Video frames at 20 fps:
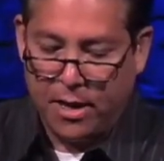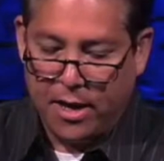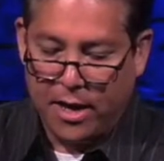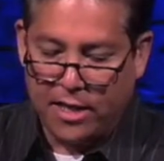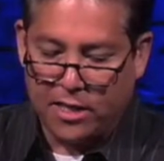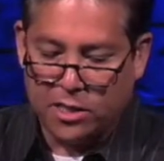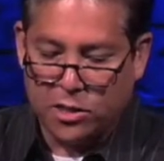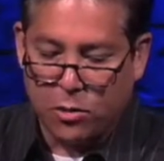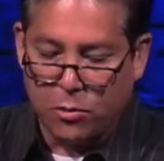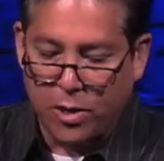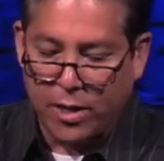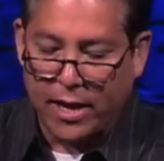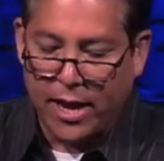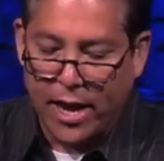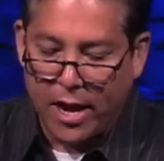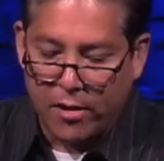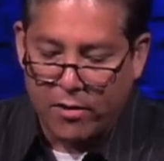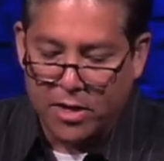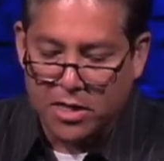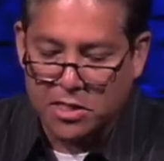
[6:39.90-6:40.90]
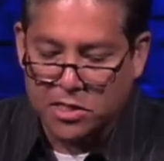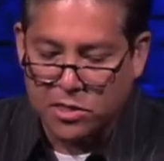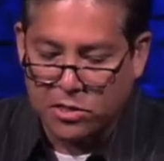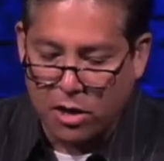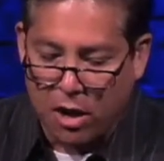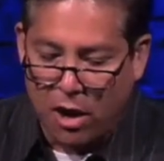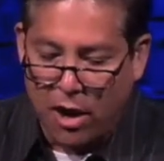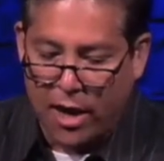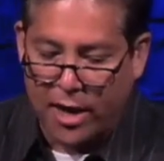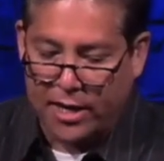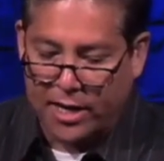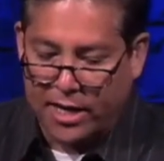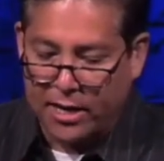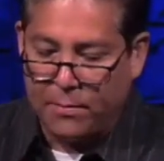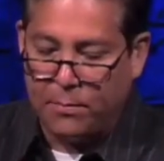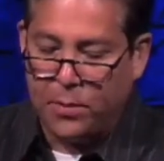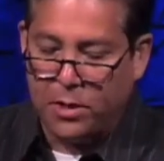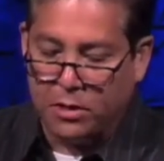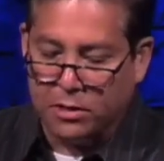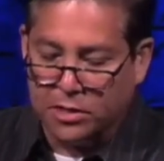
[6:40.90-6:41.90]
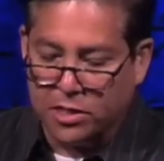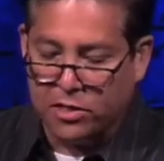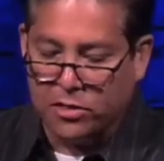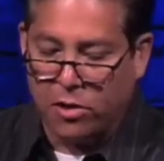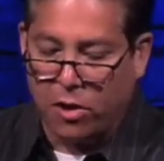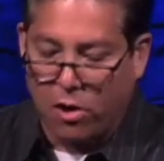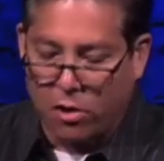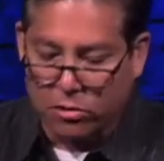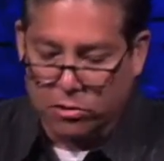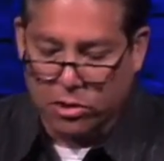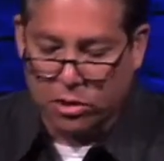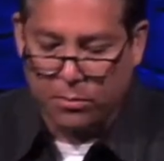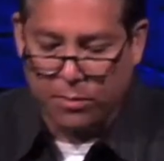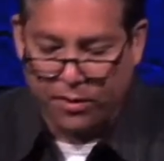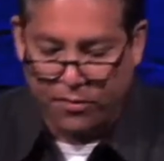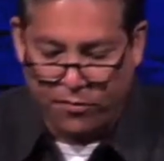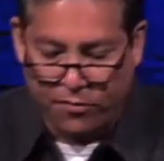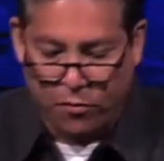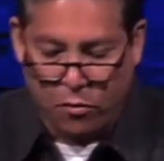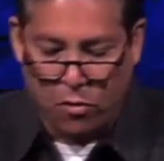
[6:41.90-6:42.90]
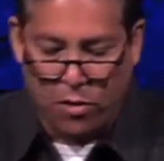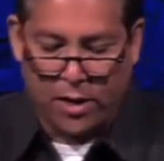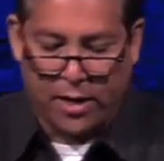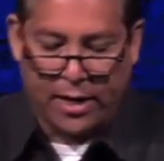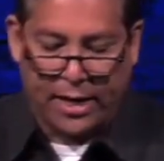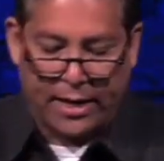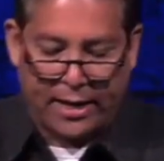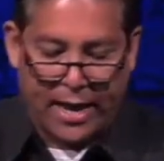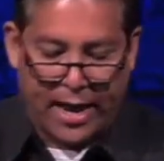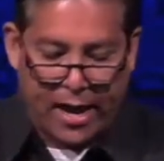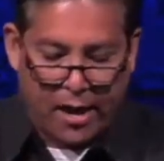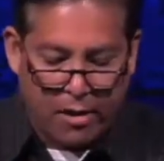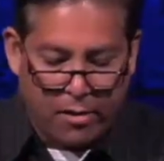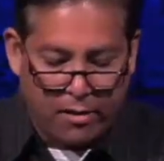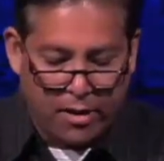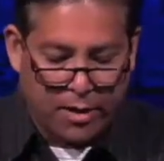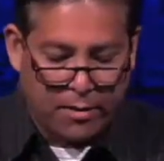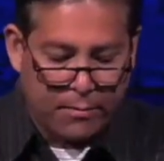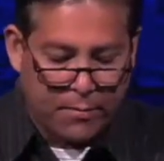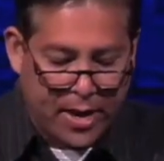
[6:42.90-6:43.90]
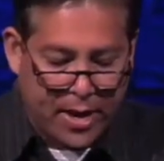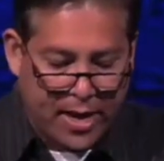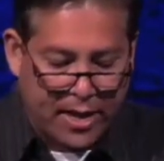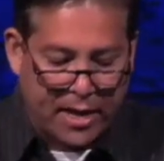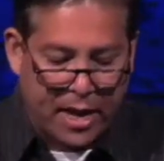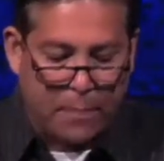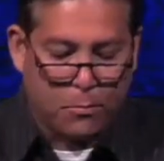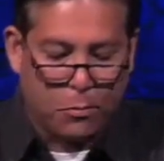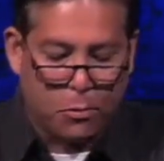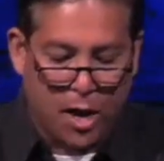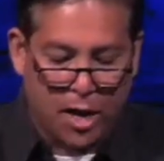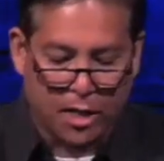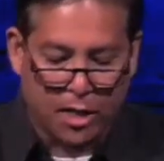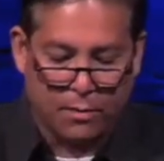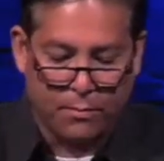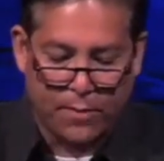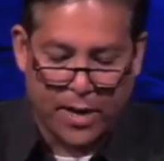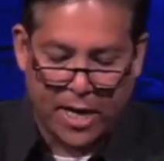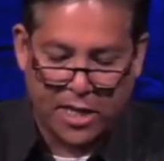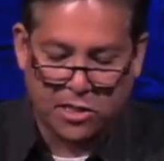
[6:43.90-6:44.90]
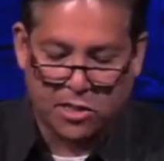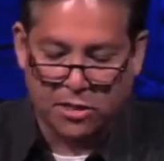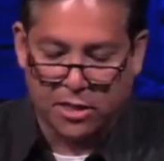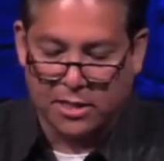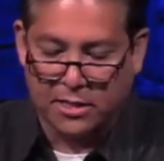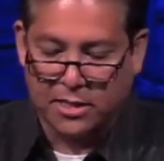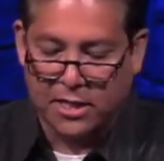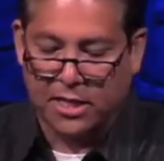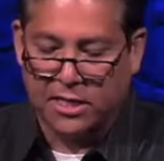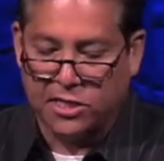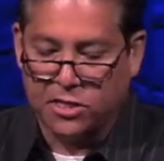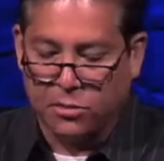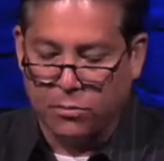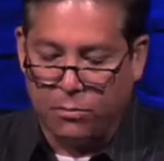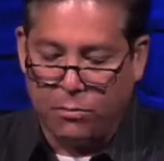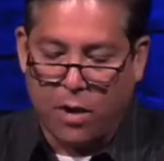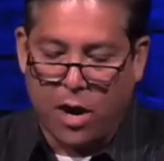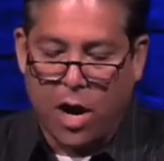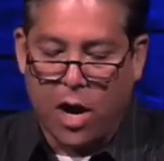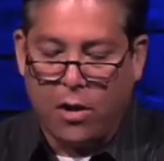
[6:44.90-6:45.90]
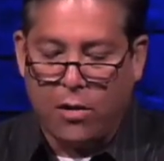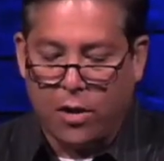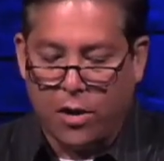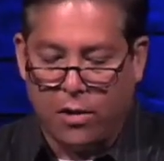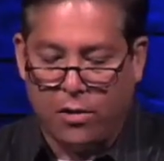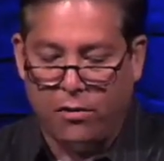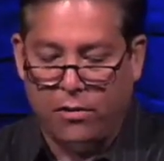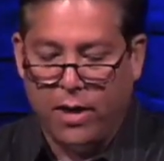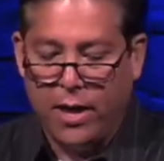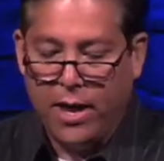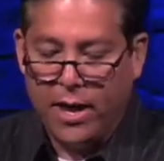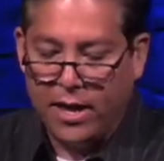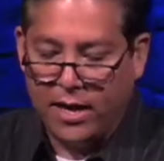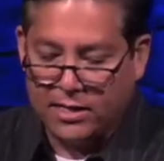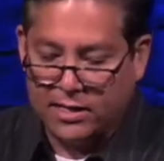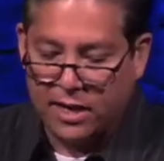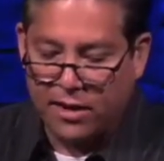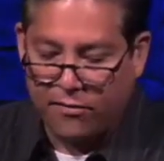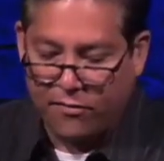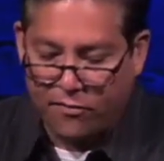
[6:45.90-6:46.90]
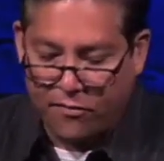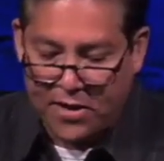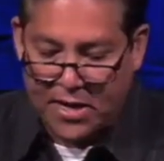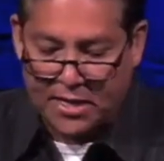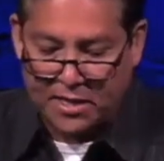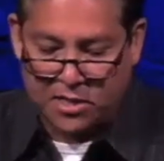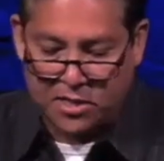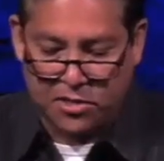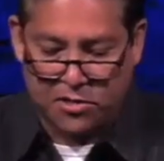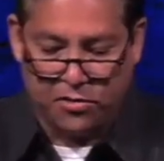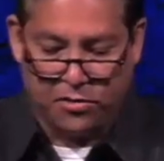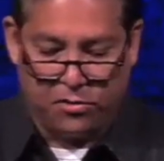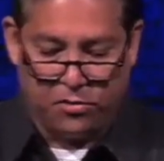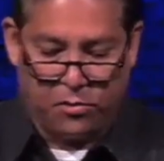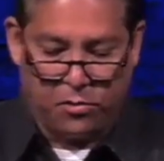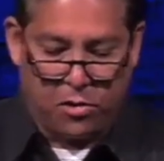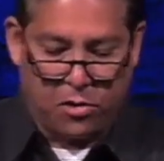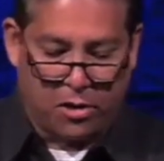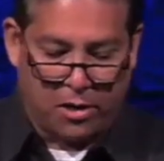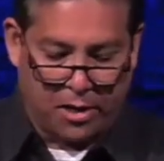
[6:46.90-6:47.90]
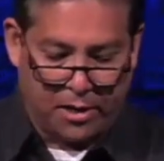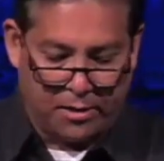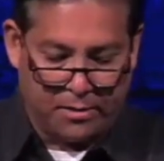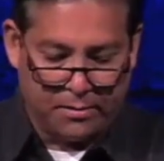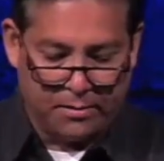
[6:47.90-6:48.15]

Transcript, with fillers: And so when Aaron saw it, he built an altar before it, and Aaron made a proclamation and said, tomorrow is a feast to the Lord.